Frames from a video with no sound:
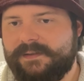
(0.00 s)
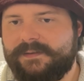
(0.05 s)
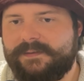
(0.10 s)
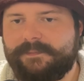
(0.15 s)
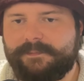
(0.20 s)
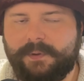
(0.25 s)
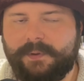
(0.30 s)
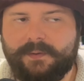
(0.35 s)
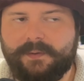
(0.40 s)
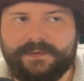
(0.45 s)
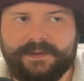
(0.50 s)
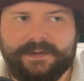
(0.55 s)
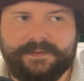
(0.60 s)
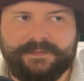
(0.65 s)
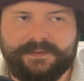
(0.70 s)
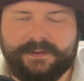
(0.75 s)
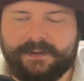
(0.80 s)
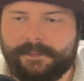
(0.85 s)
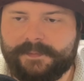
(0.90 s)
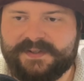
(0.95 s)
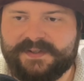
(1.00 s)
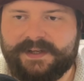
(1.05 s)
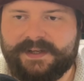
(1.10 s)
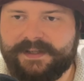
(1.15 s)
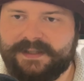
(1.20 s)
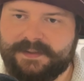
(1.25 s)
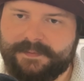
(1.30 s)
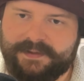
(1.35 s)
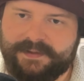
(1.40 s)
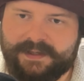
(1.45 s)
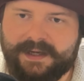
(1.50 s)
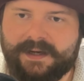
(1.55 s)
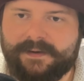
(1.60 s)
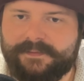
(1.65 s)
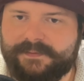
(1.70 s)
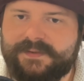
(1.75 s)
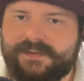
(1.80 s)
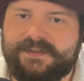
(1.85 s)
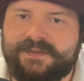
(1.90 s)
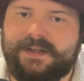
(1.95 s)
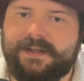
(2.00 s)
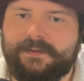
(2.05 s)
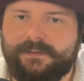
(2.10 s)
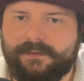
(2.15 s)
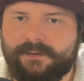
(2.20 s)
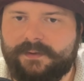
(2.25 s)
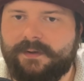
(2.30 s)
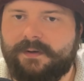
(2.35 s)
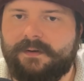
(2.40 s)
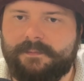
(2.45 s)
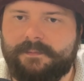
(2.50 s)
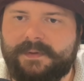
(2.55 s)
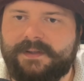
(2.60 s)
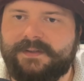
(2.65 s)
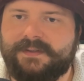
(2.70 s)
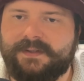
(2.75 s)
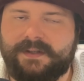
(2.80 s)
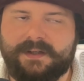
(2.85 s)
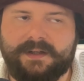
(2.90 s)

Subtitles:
Both have their upsides, but I have to say in the current meta,